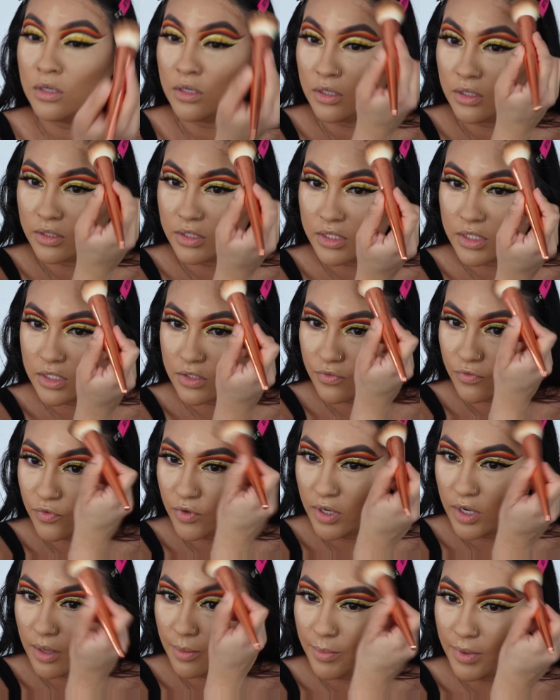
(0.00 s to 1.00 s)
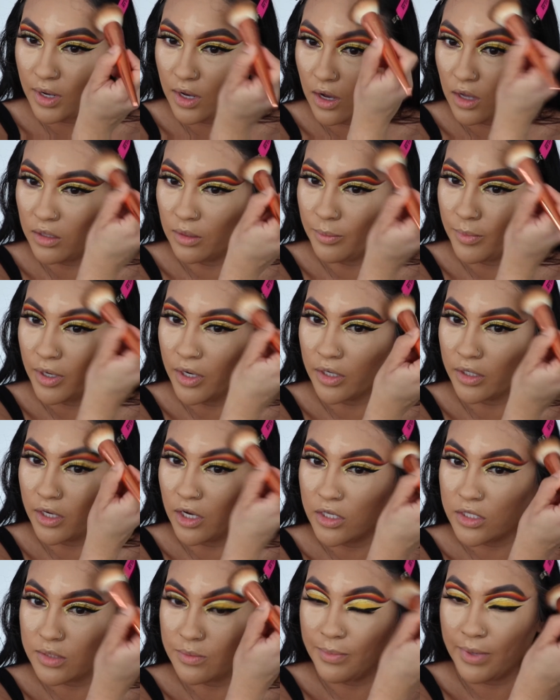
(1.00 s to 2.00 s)
And this is from Alamar
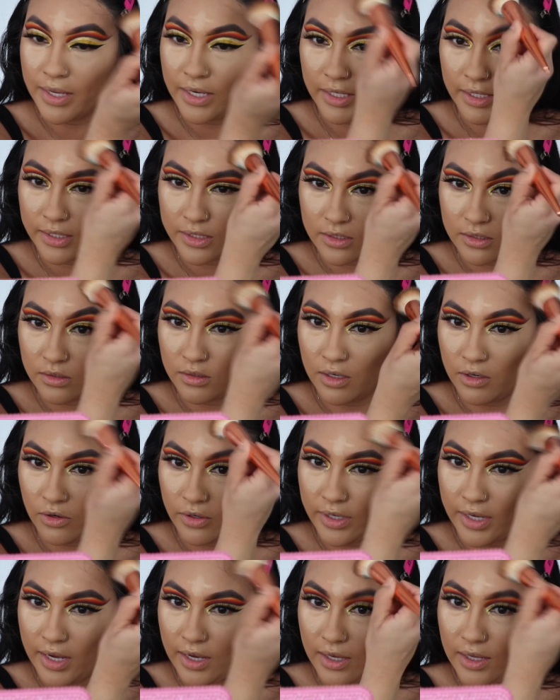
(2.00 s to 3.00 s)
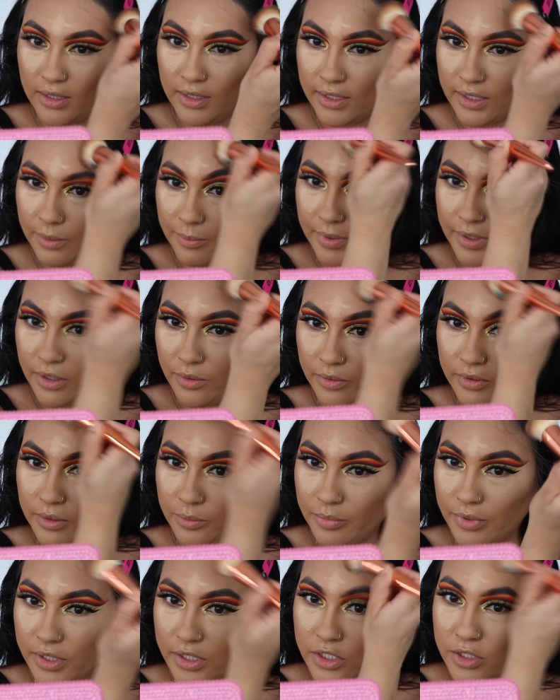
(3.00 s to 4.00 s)
Cosmetics. Oh yeah, I like it better with the
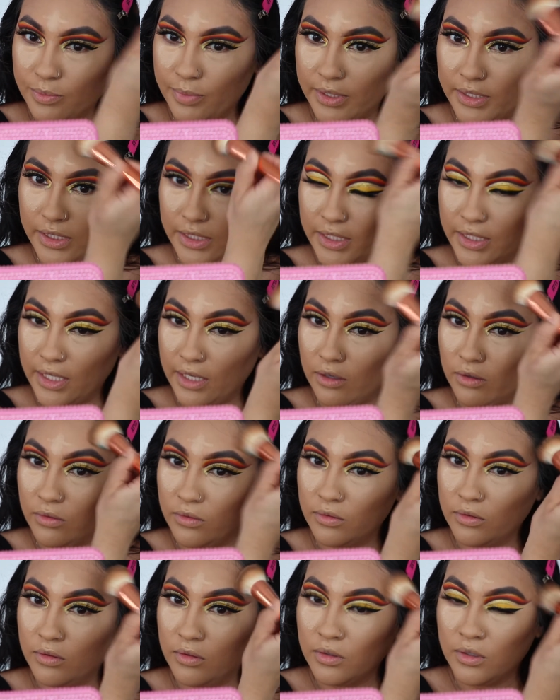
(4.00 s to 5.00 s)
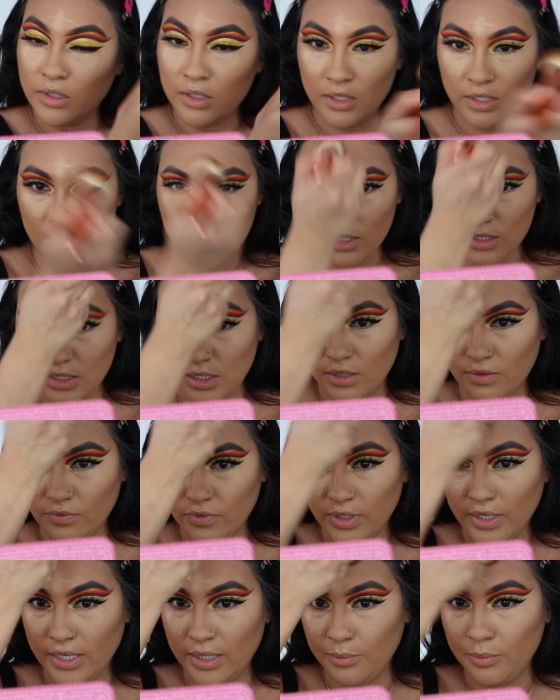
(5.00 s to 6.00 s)
brush, blending it out instead of
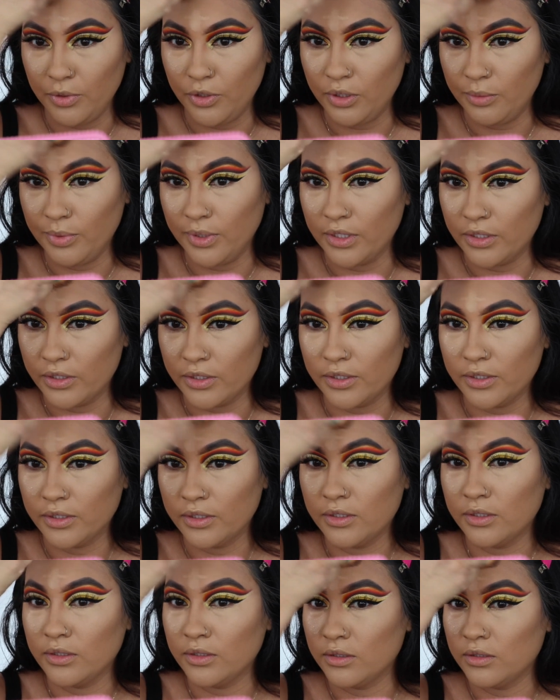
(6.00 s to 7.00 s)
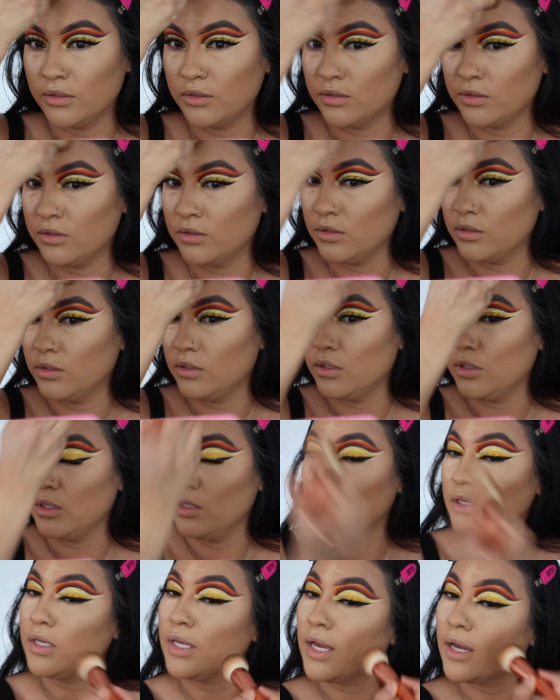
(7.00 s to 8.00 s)
a beauty blender.
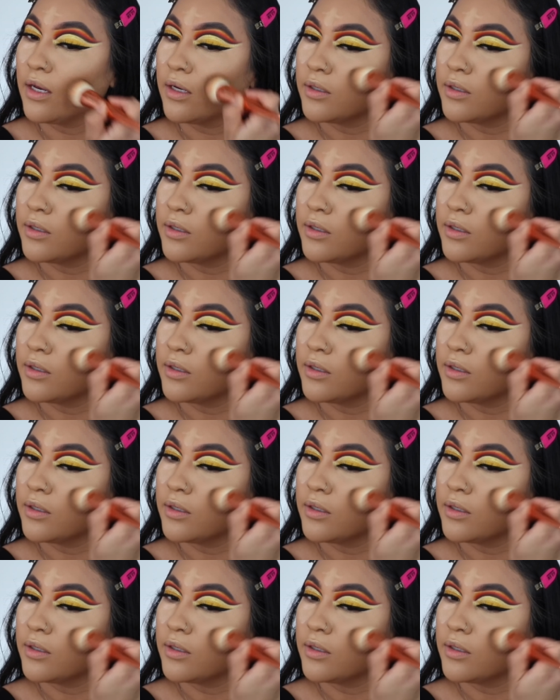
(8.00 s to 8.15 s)
Yeah.